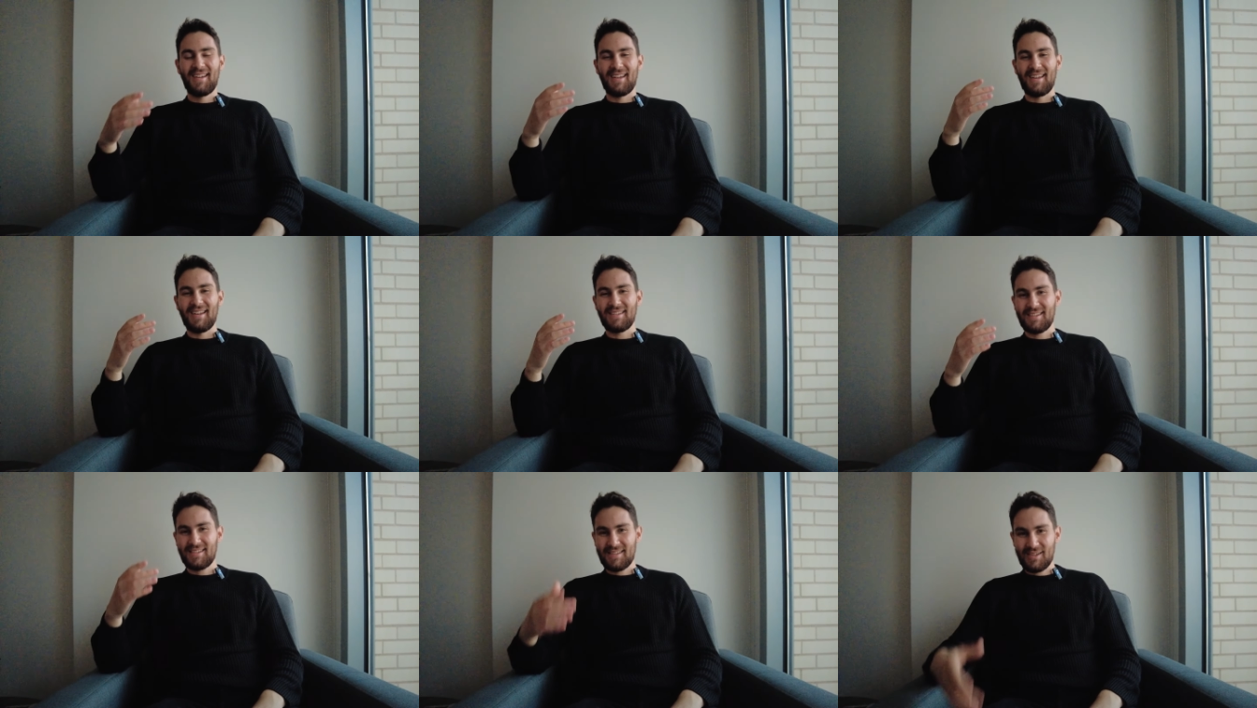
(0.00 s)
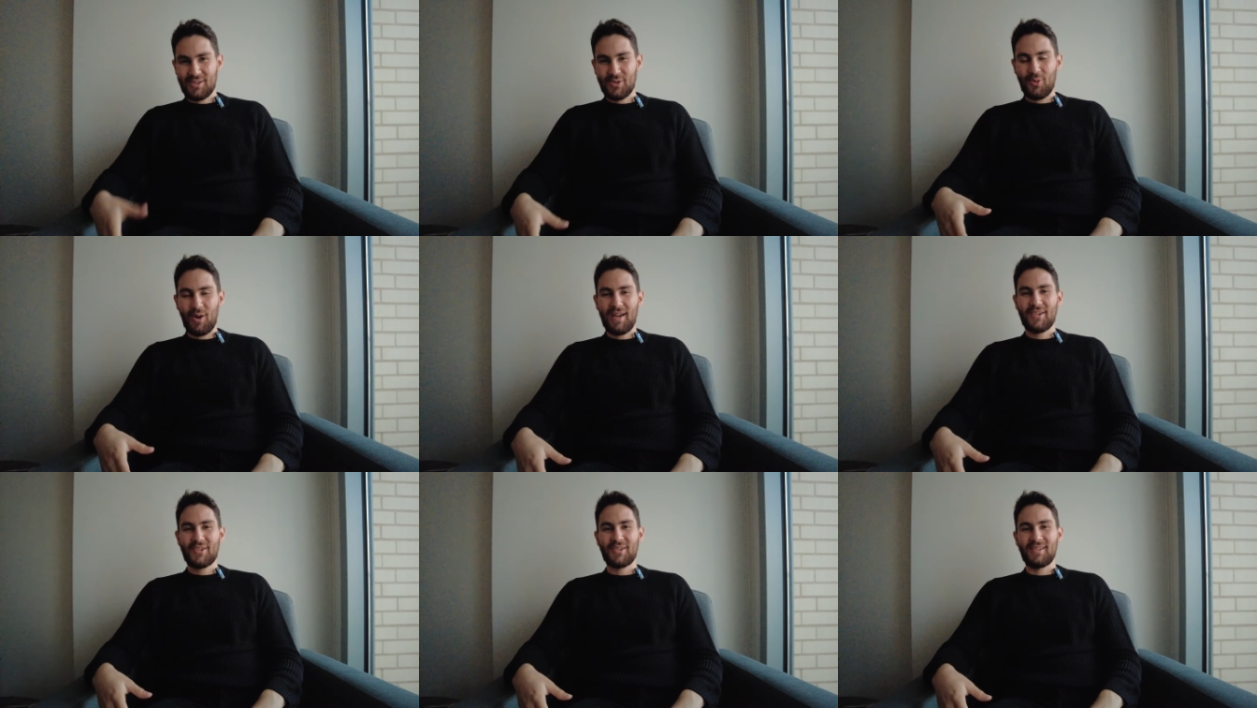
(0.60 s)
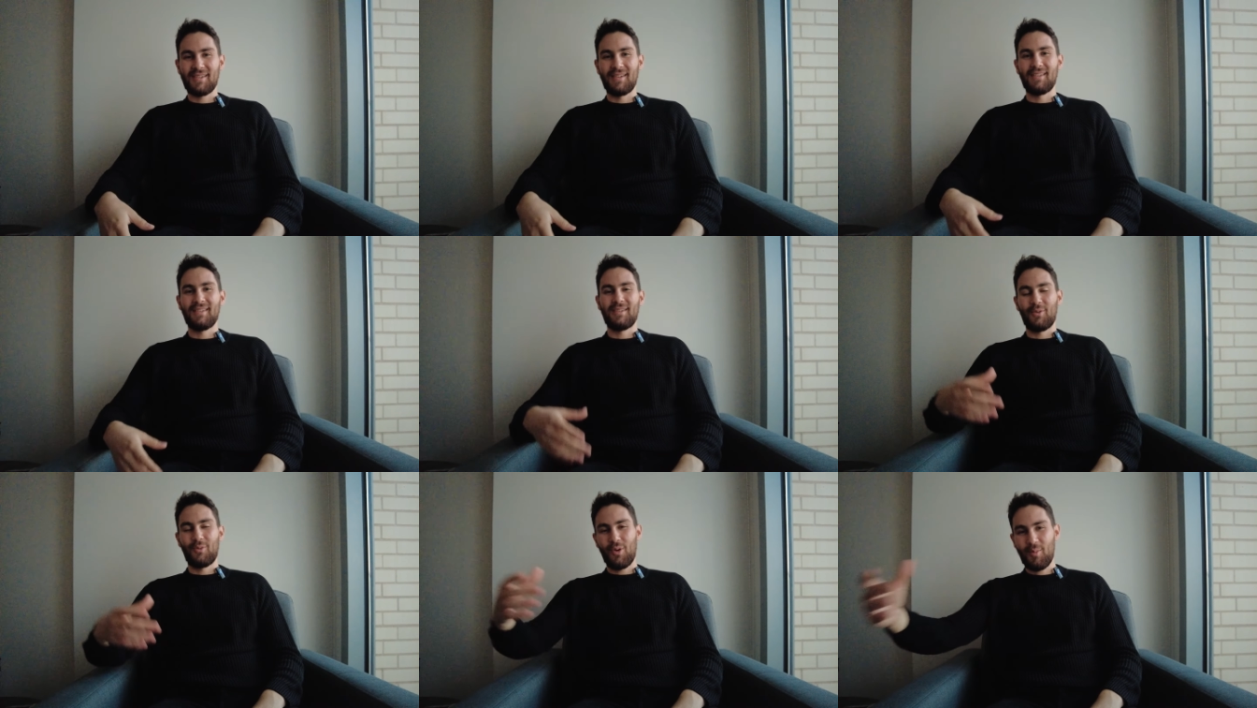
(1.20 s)
is the situation,
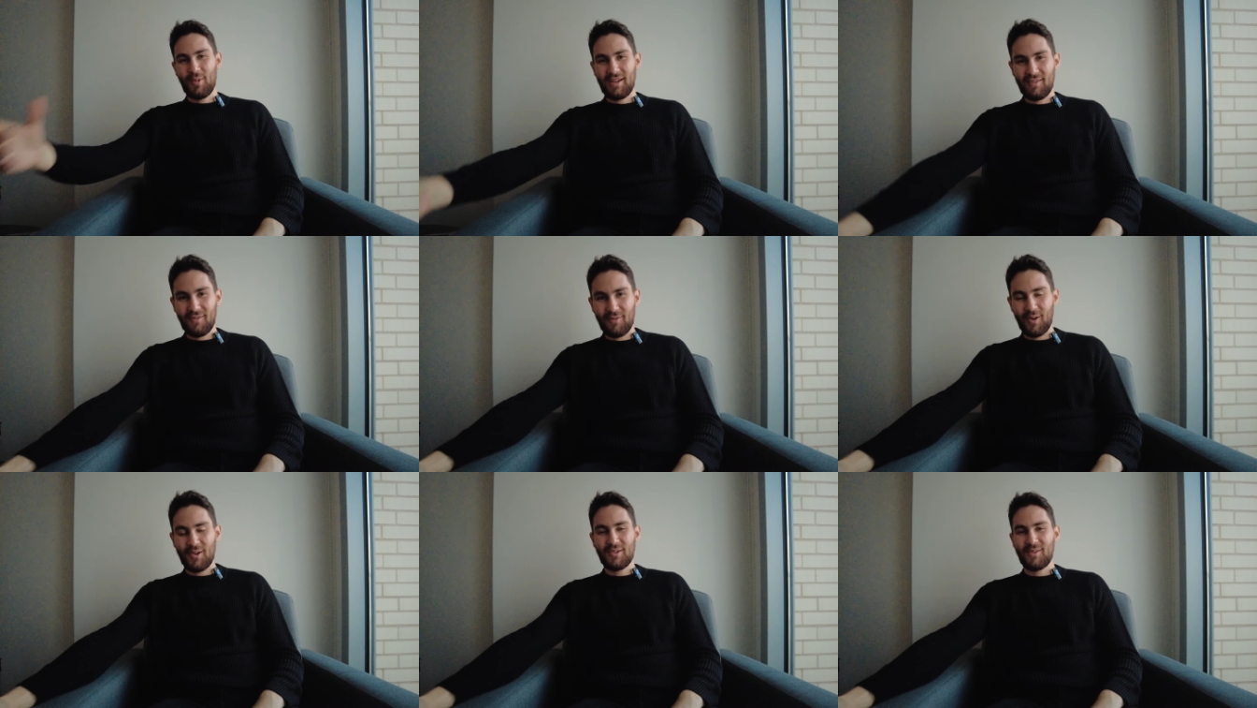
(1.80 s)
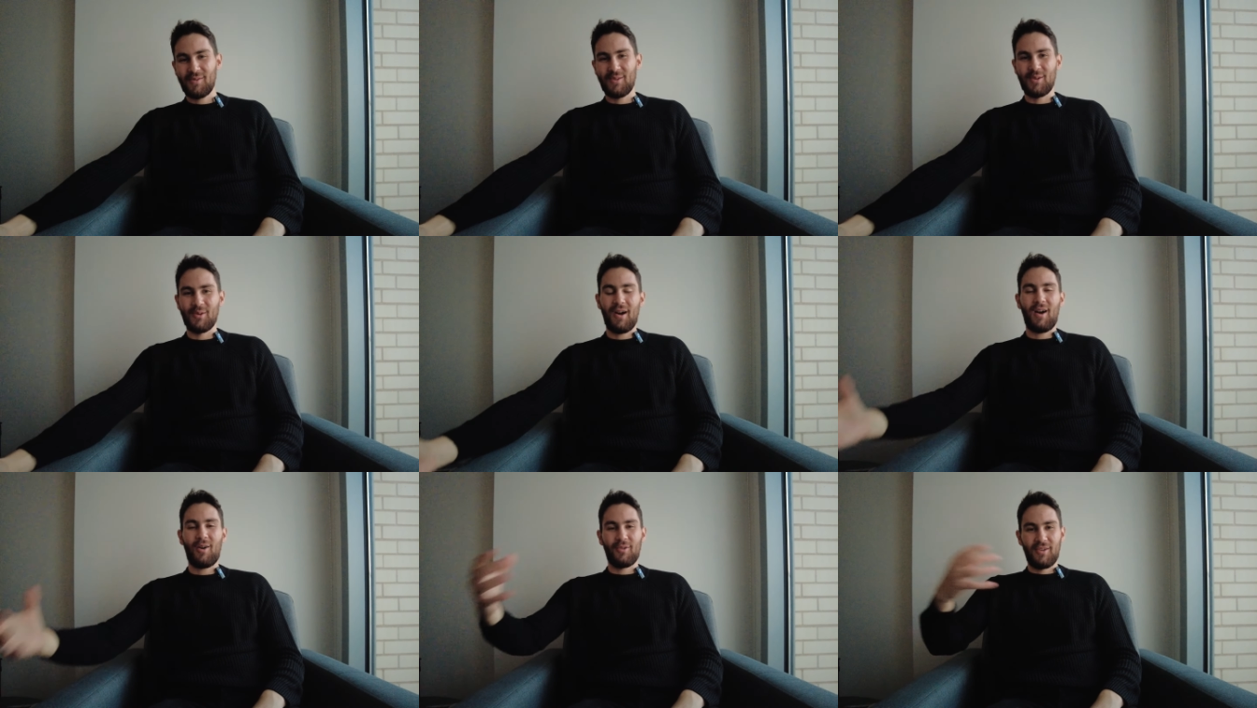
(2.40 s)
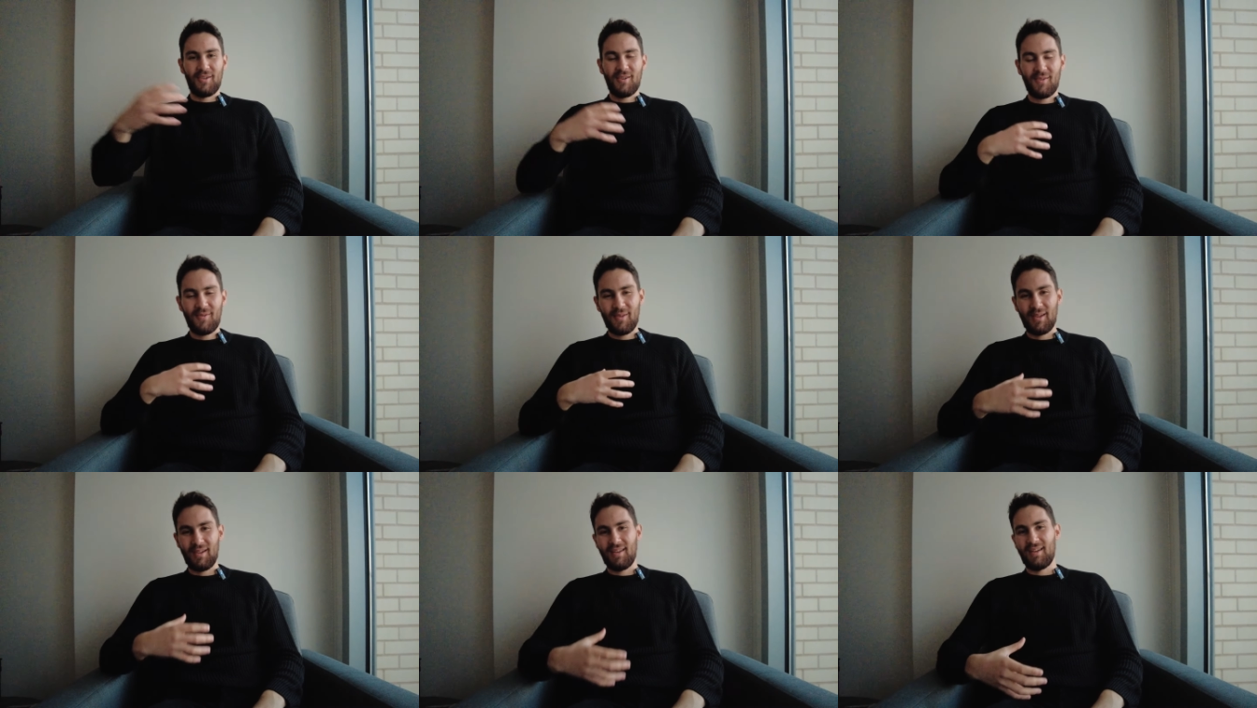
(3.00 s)
the woman in front of you, how you're
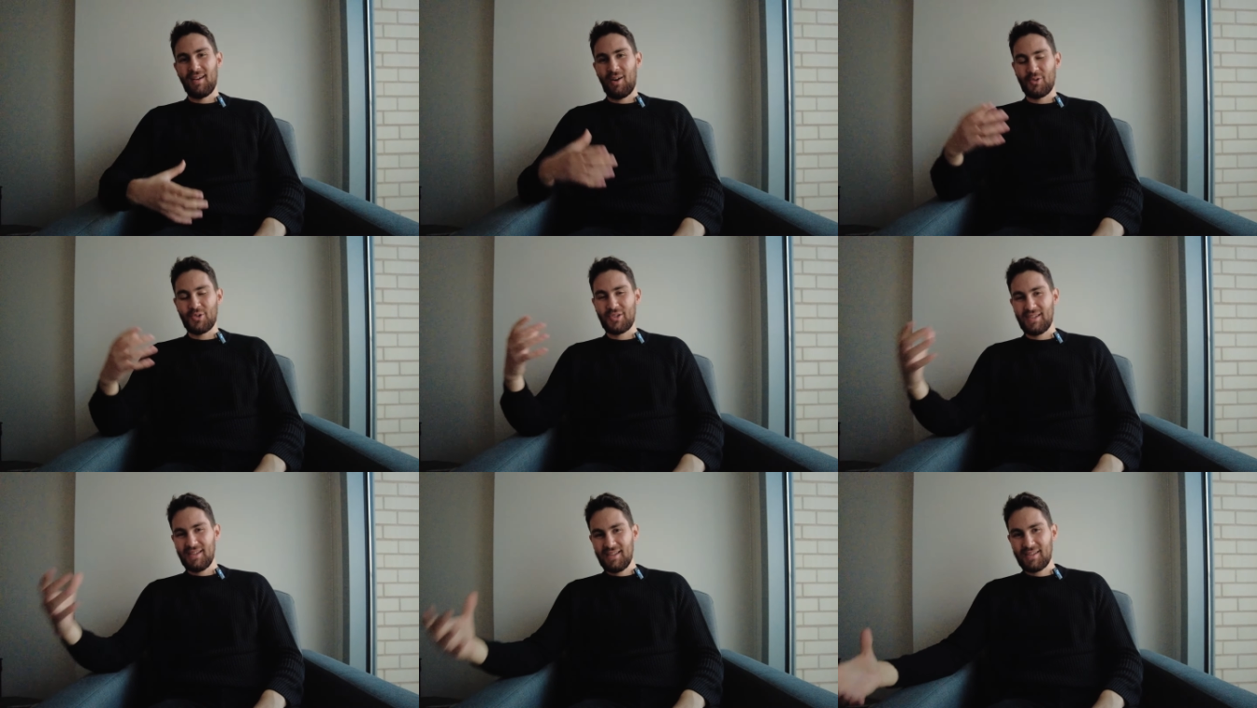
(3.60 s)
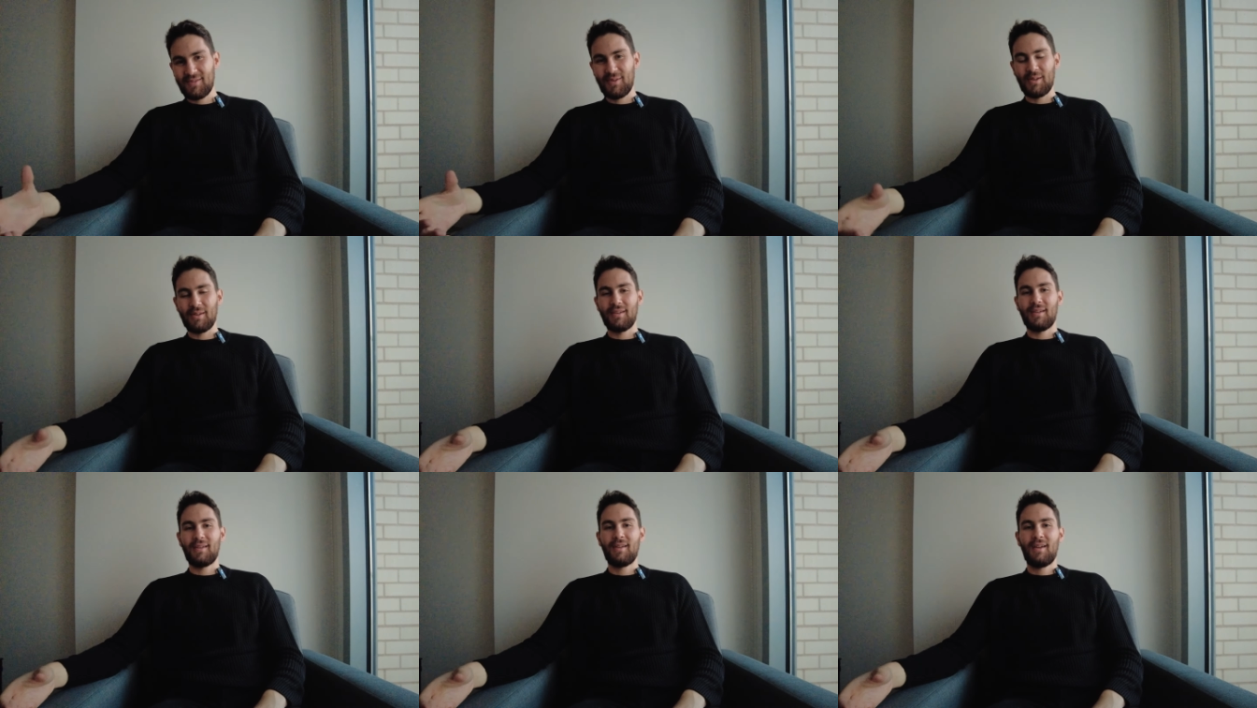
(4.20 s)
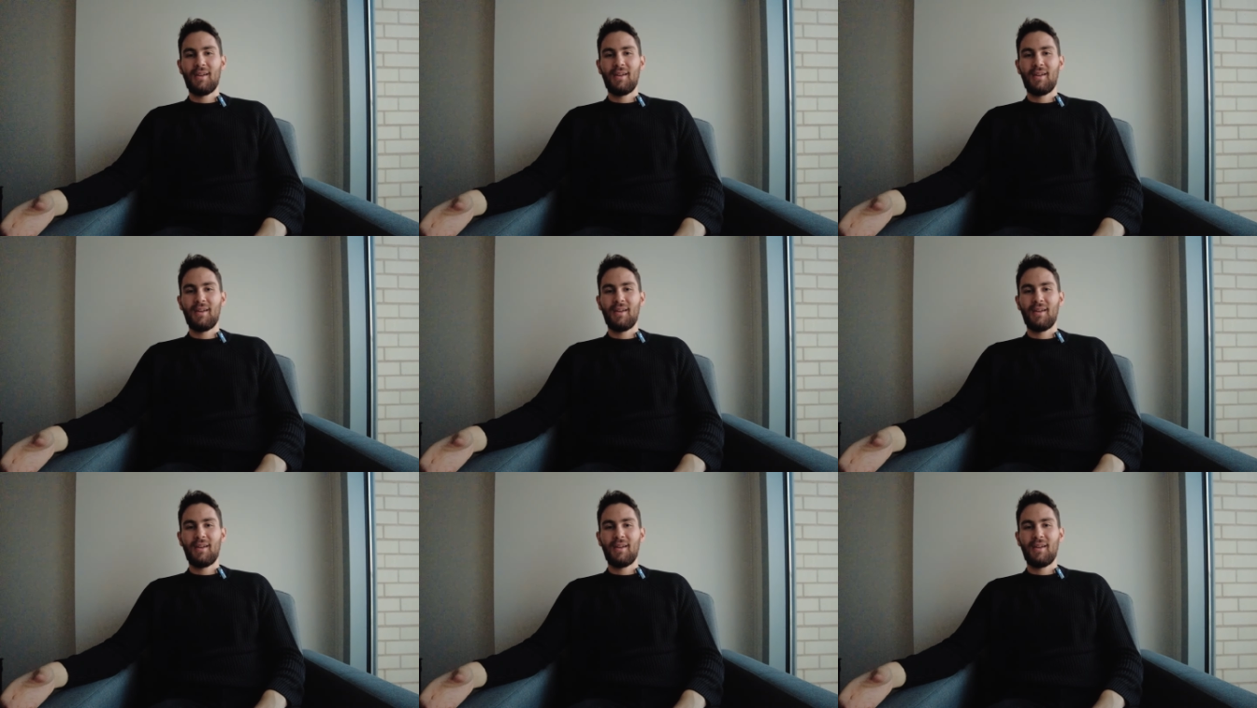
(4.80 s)
feeling, how she's feeling.